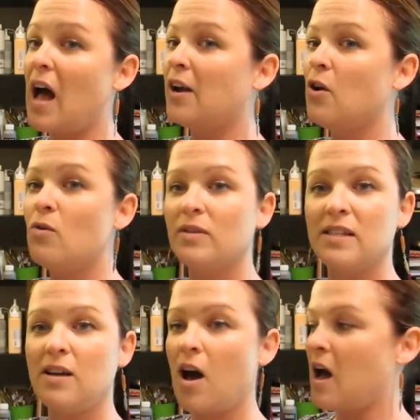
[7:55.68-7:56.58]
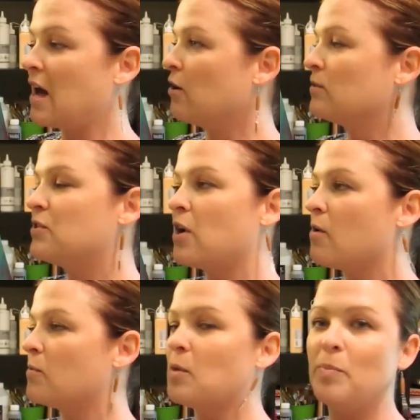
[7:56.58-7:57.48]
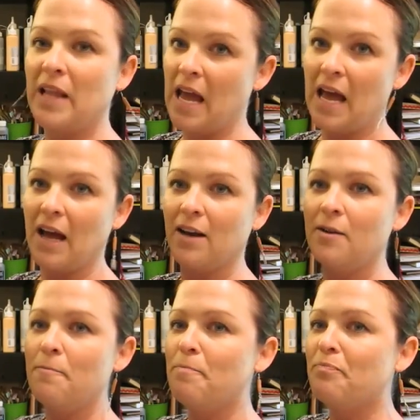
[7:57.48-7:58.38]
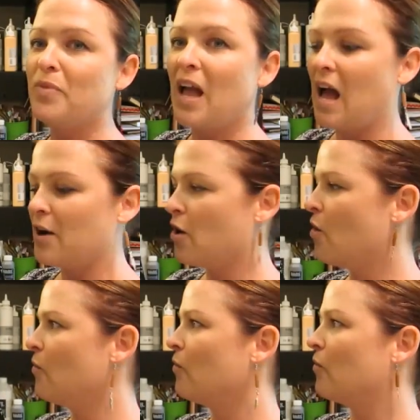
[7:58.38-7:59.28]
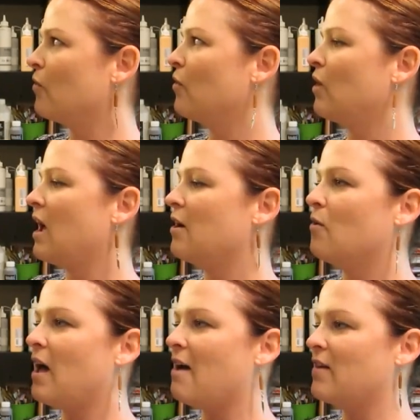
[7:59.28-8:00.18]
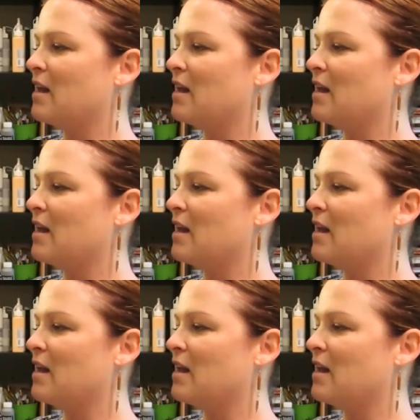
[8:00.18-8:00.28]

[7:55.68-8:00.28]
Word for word: I don't, I don't start with a plan. I don't I don't have